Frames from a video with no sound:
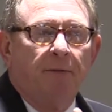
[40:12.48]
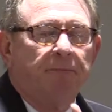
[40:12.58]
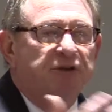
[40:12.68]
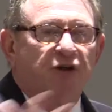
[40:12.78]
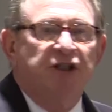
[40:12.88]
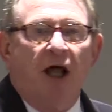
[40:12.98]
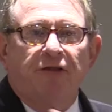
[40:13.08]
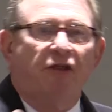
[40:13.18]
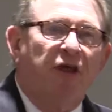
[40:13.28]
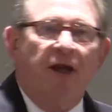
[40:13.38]
So it's not
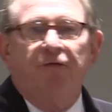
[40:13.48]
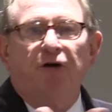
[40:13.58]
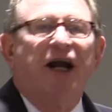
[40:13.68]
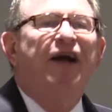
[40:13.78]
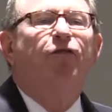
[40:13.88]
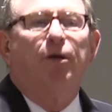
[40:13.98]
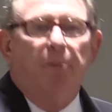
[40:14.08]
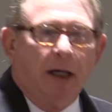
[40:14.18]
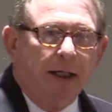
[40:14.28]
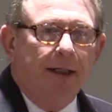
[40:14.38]
the thing for
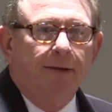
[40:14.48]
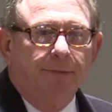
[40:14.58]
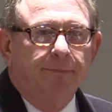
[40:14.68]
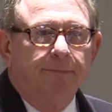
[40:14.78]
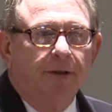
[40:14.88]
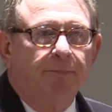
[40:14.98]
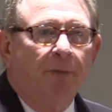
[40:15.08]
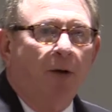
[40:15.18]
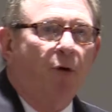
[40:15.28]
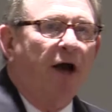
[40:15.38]
everybody. If
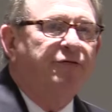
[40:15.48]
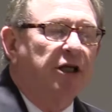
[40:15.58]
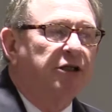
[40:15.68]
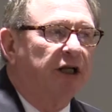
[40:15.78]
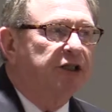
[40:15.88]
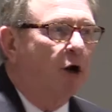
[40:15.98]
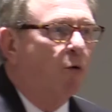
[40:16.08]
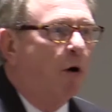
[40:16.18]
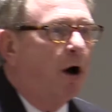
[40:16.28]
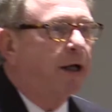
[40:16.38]
my wife says, let's go
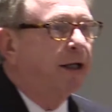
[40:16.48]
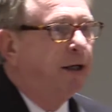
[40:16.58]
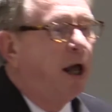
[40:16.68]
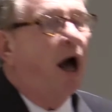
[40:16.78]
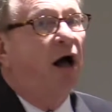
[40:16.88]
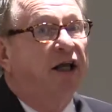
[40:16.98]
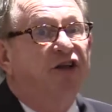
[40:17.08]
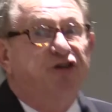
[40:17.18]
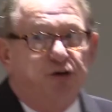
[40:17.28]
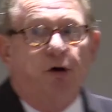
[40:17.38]
walking, I'll get
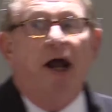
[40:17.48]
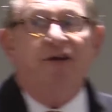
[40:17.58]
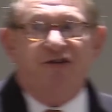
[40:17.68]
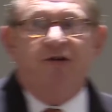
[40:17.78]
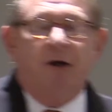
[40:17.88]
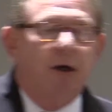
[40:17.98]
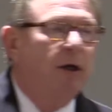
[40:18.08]
stressed.